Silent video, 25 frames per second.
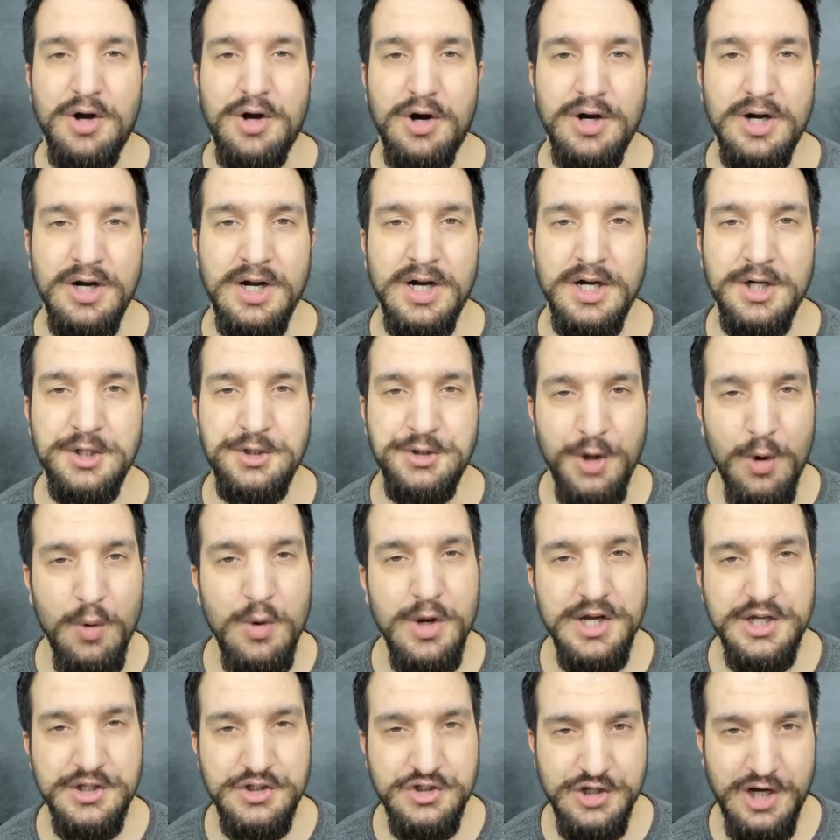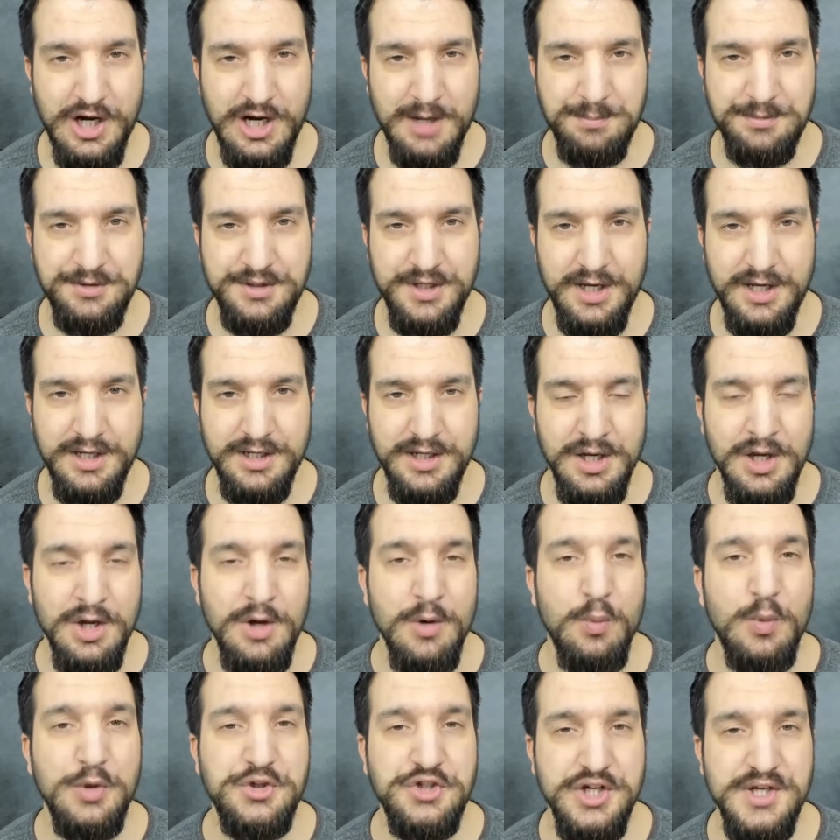No Hijab Day,
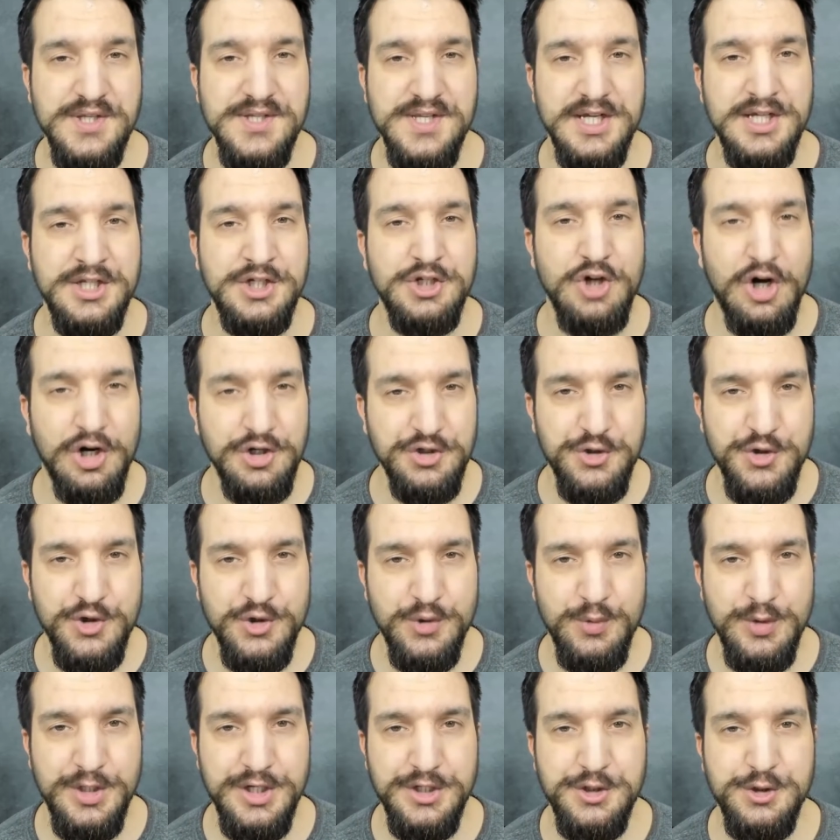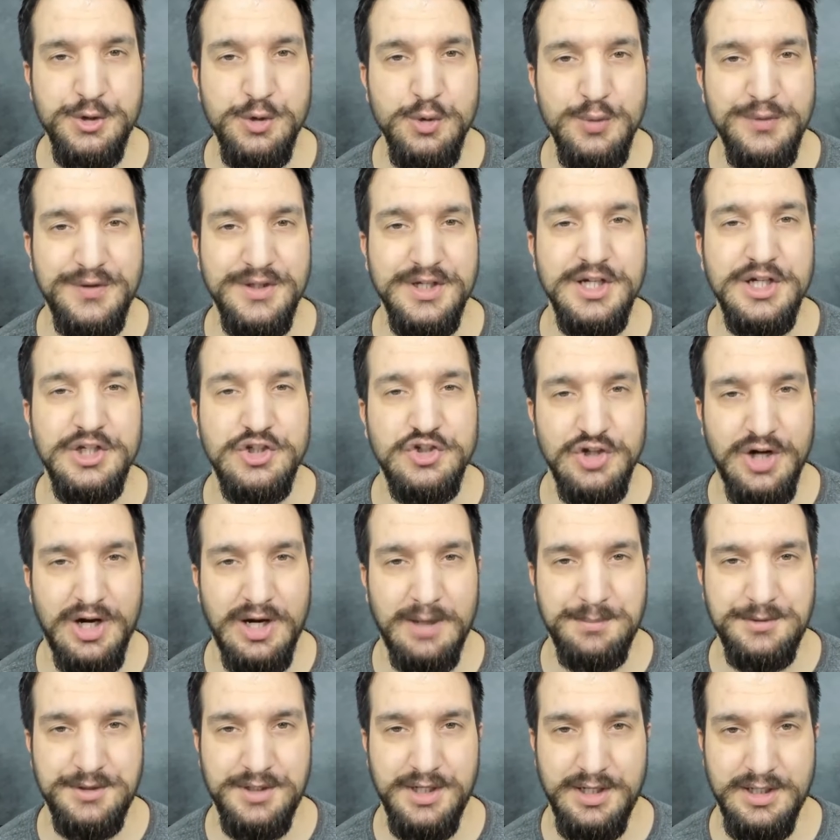which is in contrary to the
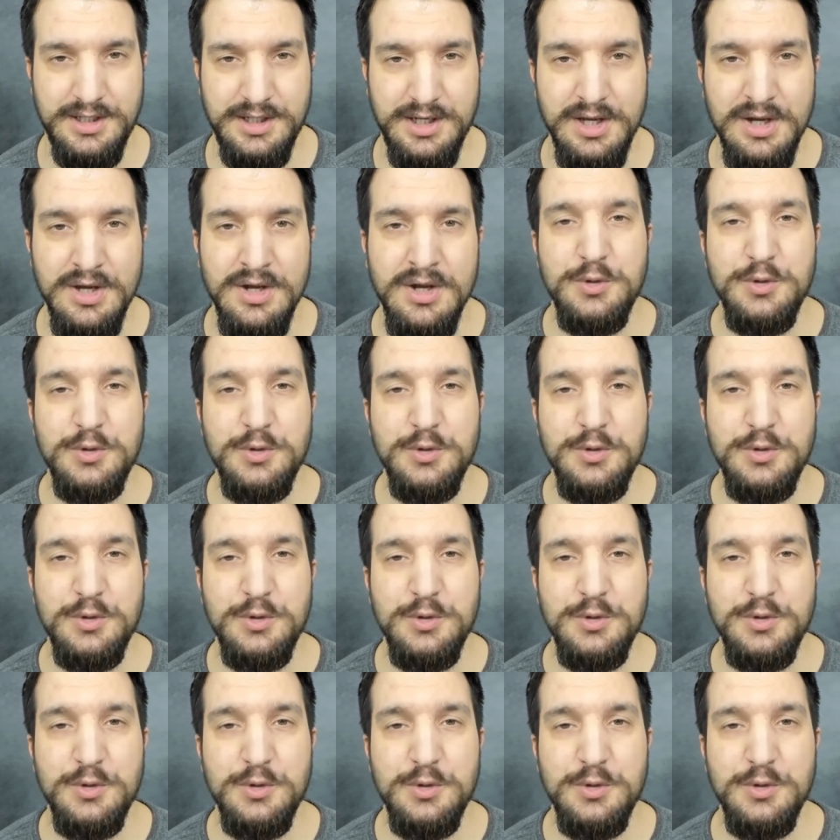Hijab Day,